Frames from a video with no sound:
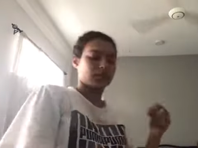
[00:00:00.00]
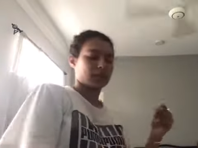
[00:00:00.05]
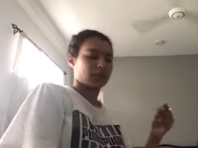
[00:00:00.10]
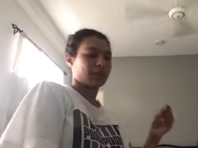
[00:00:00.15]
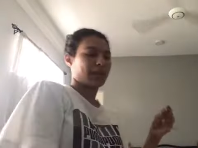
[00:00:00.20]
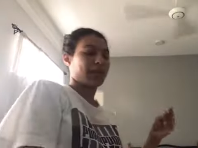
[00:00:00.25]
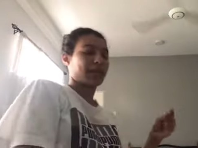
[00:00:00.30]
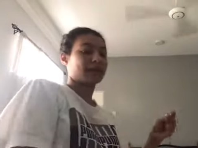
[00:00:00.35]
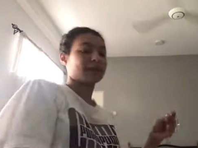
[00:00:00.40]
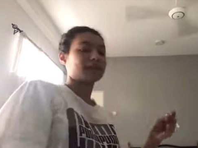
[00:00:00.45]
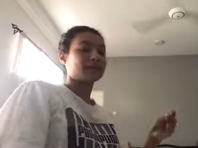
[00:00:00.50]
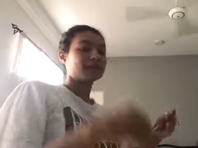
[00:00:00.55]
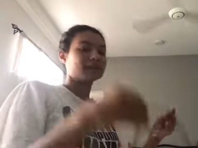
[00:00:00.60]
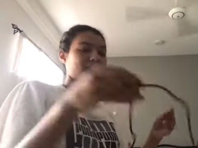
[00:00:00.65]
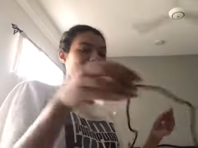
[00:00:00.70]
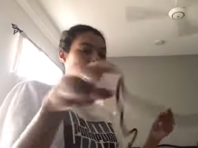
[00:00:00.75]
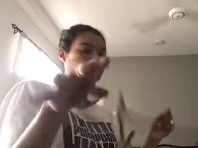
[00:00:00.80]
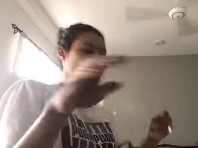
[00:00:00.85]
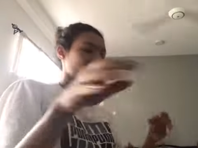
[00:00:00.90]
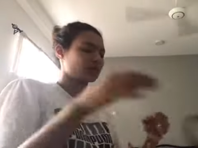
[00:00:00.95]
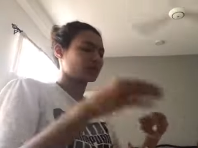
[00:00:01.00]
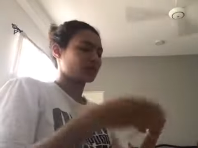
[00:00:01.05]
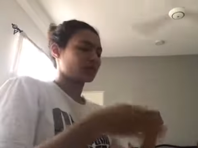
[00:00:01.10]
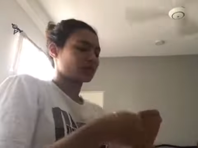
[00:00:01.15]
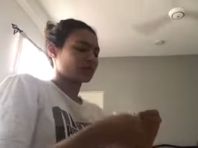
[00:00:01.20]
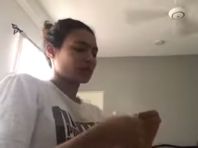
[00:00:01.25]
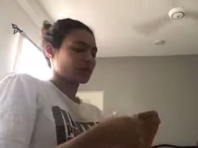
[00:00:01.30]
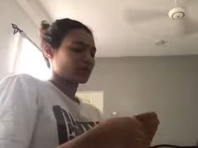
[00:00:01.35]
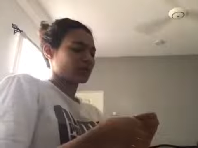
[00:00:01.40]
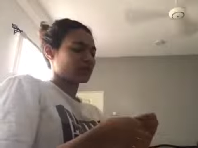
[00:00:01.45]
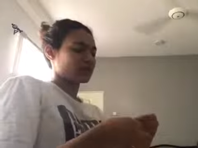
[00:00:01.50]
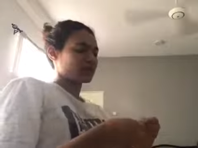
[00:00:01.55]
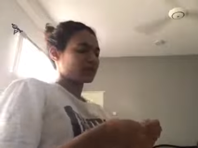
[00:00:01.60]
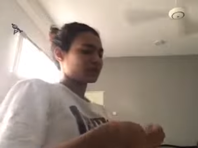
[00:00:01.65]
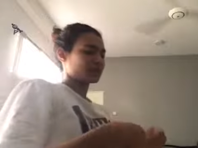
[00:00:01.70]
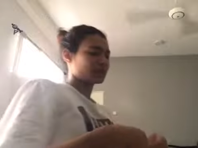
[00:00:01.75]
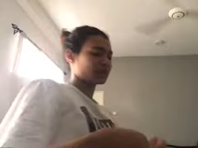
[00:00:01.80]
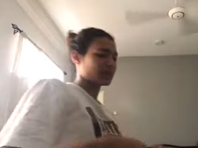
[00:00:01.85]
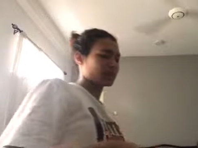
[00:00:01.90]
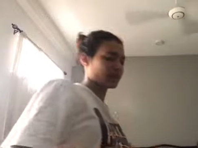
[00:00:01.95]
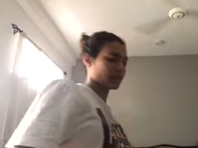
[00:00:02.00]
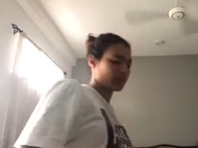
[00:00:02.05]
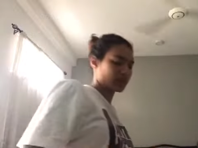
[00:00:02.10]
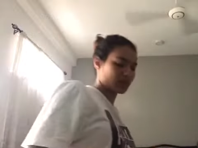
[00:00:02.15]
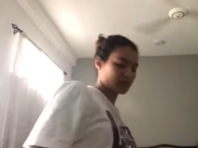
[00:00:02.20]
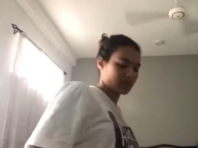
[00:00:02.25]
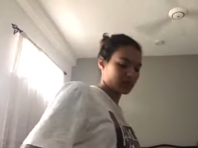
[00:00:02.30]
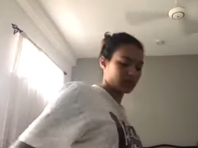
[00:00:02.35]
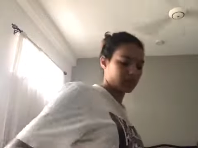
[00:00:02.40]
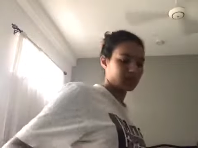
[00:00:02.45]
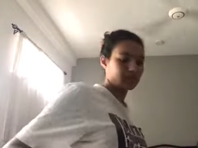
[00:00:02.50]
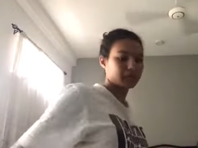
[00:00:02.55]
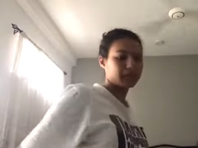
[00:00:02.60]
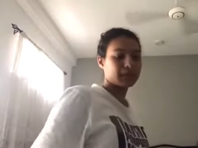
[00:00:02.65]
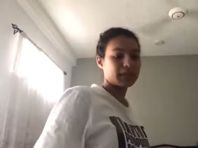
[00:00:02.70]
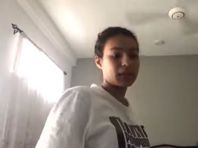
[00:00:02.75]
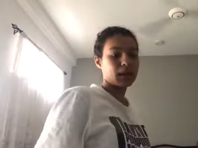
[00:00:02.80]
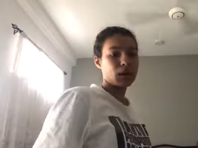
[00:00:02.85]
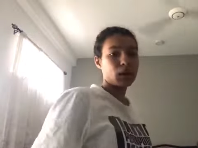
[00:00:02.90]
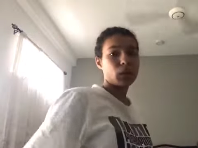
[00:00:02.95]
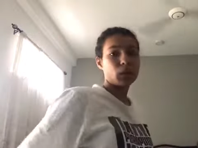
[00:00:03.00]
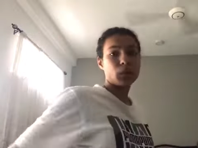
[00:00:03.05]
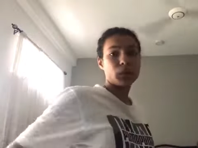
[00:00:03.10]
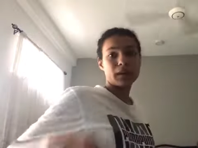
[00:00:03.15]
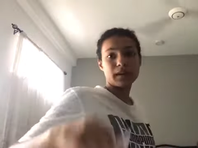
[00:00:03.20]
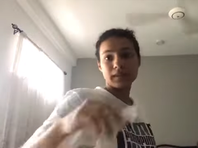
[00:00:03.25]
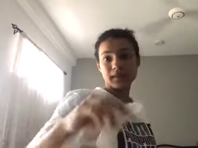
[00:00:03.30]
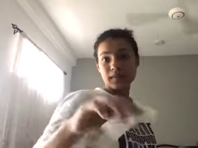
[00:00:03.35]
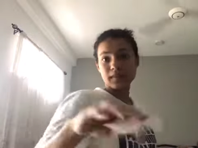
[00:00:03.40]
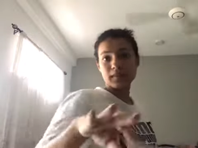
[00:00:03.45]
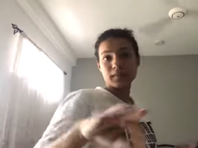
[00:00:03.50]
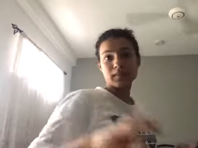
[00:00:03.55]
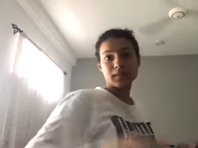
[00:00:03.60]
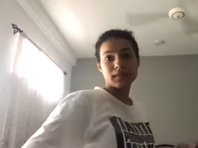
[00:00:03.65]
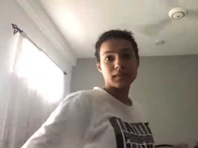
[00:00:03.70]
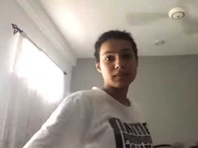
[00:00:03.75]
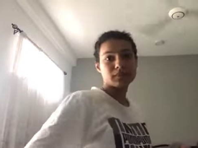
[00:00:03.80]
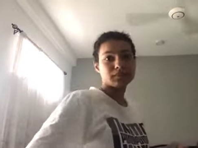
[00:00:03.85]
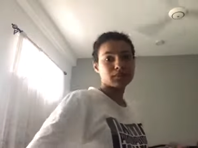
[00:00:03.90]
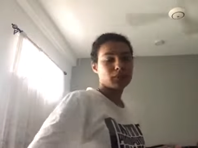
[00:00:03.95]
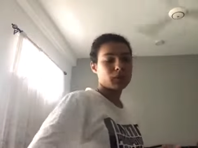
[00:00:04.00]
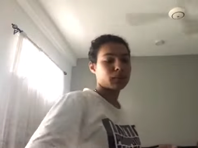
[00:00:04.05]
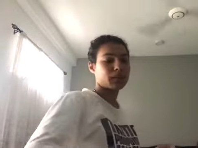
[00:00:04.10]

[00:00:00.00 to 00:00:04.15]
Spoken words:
anklet, not bracelet. So I'm gonna wear it and see on my